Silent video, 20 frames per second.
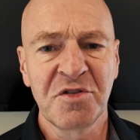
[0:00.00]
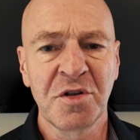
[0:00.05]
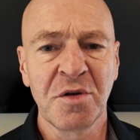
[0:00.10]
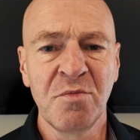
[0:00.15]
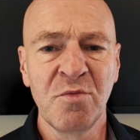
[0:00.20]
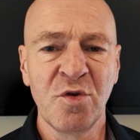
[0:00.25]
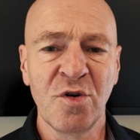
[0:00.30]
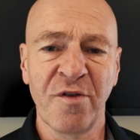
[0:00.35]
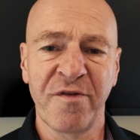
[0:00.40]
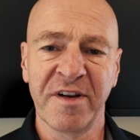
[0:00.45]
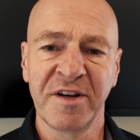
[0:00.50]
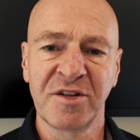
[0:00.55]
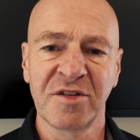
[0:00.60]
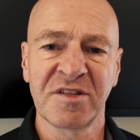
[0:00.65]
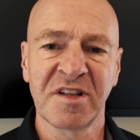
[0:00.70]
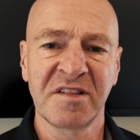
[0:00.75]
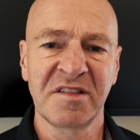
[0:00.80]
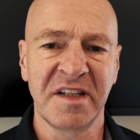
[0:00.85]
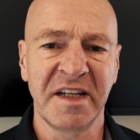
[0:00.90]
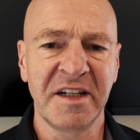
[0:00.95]
to move
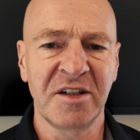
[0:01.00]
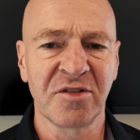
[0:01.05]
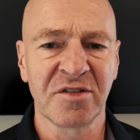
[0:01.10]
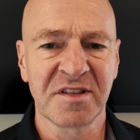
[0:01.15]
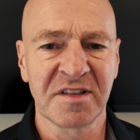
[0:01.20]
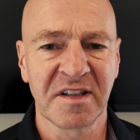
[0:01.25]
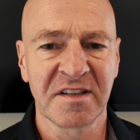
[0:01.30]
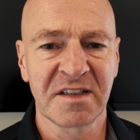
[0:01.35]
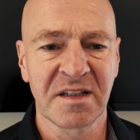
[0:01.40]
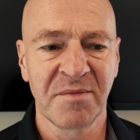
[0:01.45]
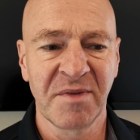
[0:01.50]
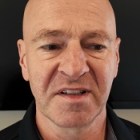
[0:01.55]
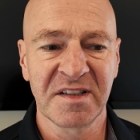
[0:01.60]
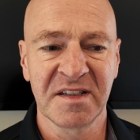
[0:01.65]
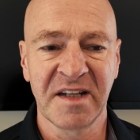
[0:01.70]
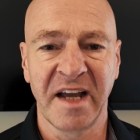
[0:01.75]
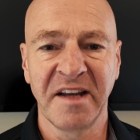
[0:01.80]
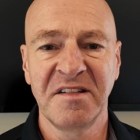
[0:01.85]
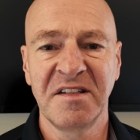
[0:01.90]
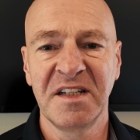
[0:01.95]
into this ecosystem
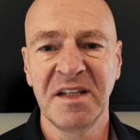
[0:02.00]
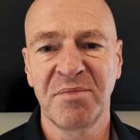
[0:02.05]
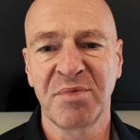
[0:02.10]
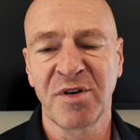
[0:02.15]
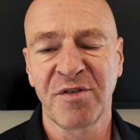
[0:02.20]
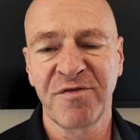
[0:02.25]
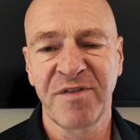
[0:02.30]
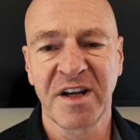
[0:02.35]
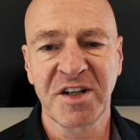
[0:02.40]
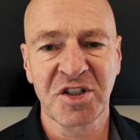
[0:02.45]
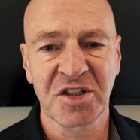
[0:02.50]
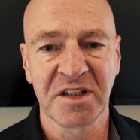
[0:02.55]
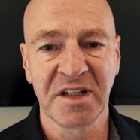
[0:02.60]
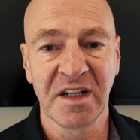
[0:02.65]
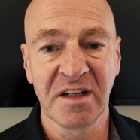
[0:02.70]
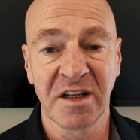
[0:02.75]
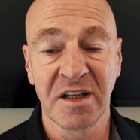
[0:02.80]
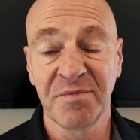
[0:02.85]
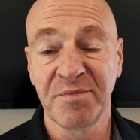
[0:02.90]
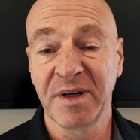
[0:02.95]
as an IT
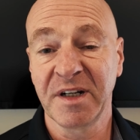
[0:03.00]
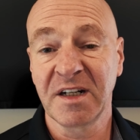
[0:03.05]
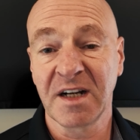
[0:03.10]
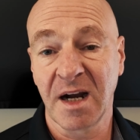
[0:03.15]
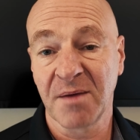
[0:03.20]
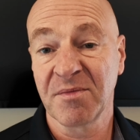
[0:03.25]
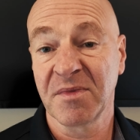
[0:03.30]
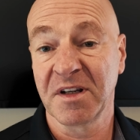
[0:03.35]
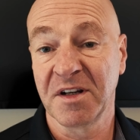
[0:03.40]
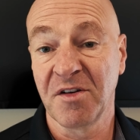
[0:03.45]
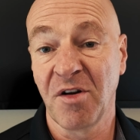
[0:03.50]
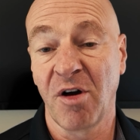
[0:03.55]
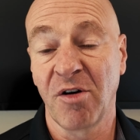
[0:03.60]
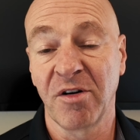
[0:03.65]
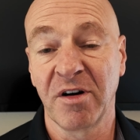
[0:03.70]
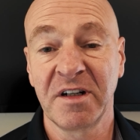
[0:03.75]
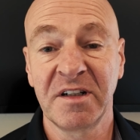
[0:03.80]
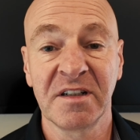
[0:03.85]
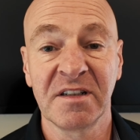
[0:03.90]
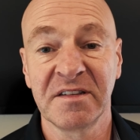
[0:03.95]
professional and become an
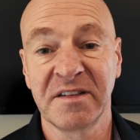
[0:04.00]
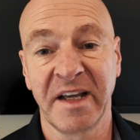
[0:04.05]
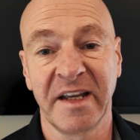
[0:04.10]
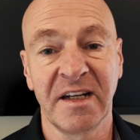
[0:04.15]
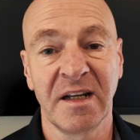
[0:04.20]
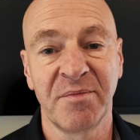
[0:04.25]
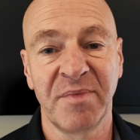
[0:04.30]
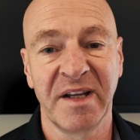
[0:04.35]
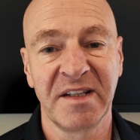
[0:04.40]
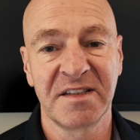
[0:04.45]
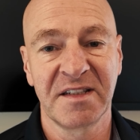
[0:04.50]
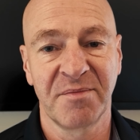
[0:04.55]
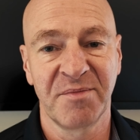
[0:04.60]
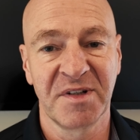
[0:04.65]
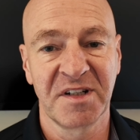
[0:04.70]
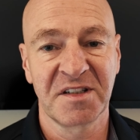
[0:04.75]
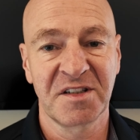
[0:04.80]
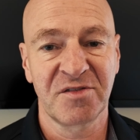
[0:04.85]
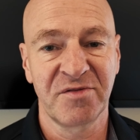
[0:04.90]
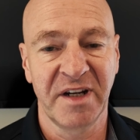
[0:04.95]
Oracle database
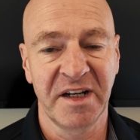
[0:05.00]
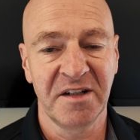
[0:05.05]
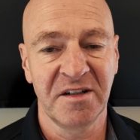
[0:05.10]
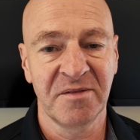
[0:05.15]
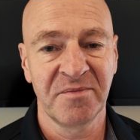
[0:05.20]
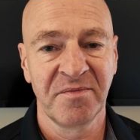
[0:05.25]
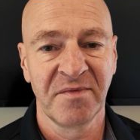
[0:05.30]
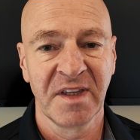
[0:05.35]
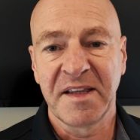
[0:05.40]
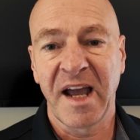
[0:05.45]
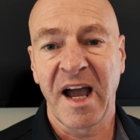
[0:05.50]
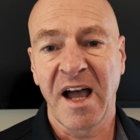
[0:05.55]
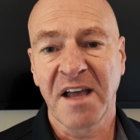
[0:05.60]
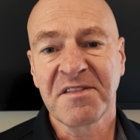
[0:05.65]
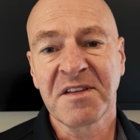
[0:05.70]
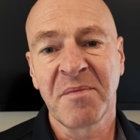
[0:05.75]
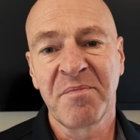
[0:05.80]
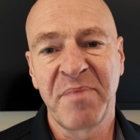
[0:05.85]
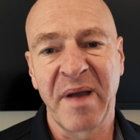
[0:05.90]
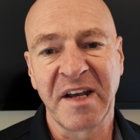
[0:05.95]
administrator. There are
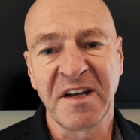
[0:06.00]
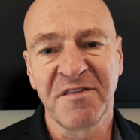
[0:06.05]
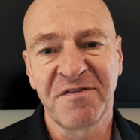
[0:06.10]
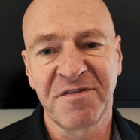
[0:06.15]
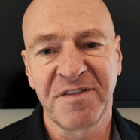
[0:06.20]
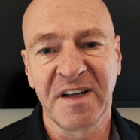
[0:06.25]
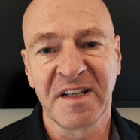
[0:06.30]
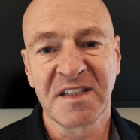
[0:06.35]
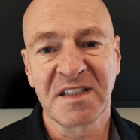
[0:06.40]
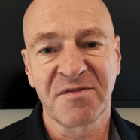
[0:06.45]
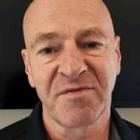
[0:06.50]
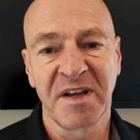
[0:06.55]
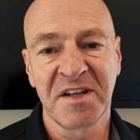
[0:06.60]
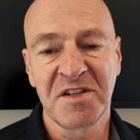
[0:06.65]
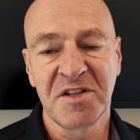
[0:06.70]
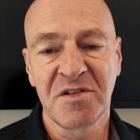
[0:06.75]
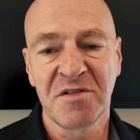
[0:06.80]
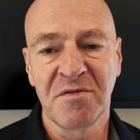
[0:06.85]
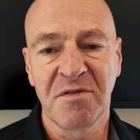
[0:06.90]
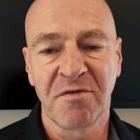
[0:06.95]
other benefits
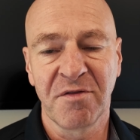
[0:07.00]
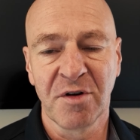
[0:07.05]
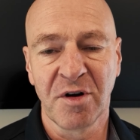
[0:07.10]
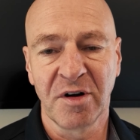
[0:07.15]
when you